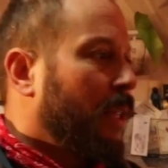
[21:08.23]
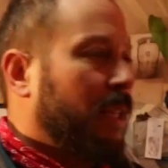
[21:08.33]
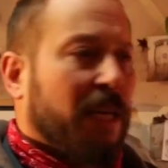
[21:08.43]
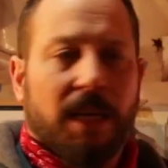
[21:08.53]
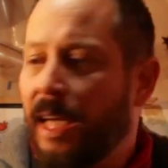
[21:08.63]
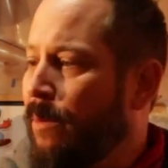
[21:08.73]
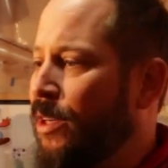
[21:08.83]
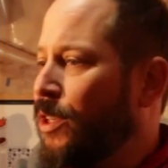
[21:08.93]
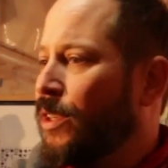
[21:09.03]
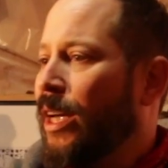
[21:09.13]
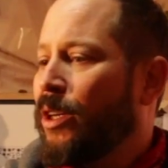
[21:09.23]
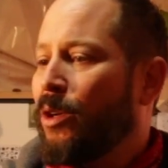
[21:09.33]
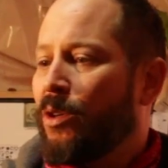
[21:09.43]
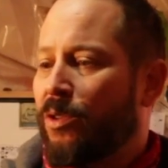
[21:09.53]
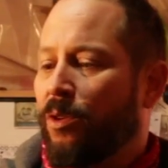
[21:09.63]
the images I
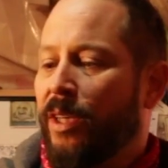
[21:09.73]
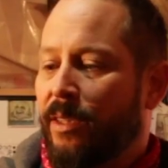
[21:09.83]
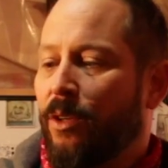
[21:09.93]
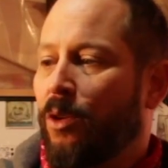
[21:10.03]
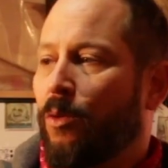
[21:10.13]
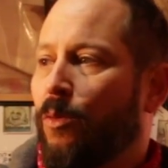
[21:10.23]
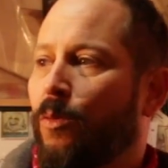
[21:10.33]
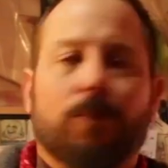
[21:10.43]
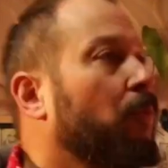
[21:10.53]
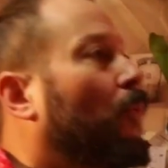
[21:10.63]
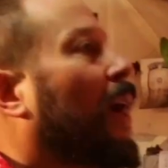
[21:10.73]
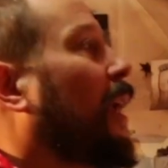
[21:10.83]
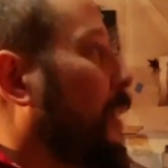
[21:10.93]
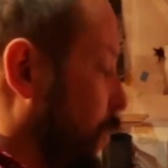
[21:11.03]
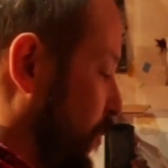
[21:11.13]
use are these little
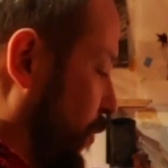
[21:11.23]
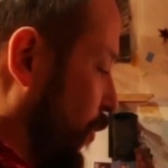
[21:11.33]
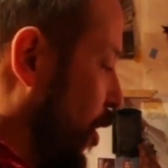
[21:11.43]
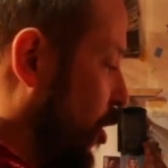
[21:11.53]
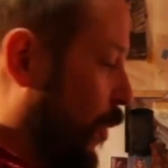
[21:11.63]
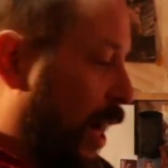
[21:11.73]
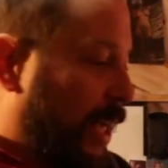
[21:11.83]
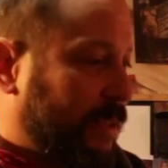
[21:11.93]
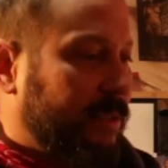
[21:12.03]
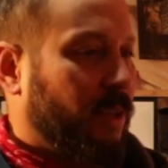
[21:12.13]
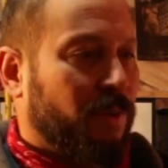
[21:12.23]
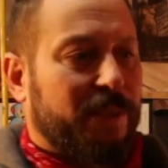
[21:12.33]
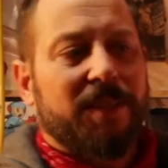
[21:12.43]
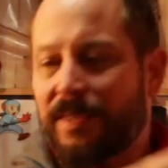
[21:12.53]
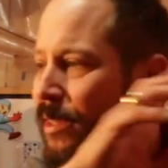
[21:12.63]
random robots. They're
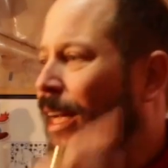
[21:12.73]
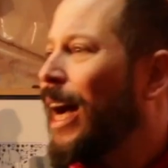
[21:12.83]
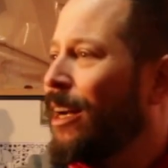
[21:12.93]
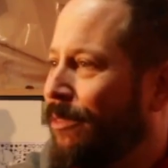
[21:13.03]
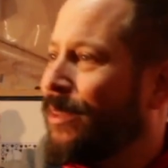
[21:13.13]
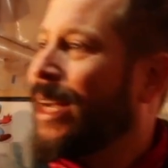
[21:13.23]
just the kind of